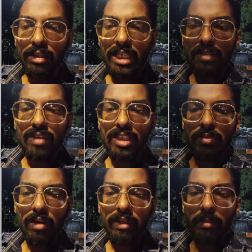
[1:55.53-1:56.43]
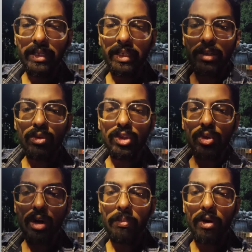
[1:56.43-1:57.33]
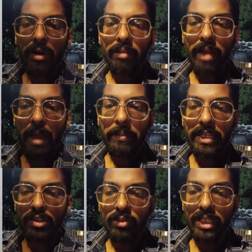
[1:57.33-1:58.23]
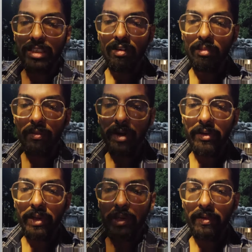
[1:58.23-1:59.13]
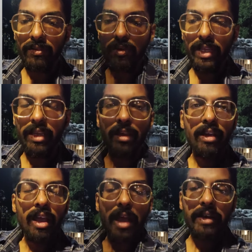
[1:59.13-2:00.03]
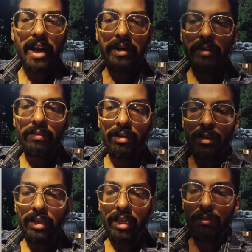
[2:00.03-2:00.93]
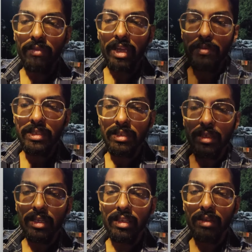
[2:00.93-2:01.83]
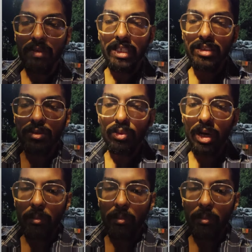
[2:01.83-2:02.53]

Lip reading: These waste spot will begin to show up on map as soon as November 2023 and added in waves in the weeks to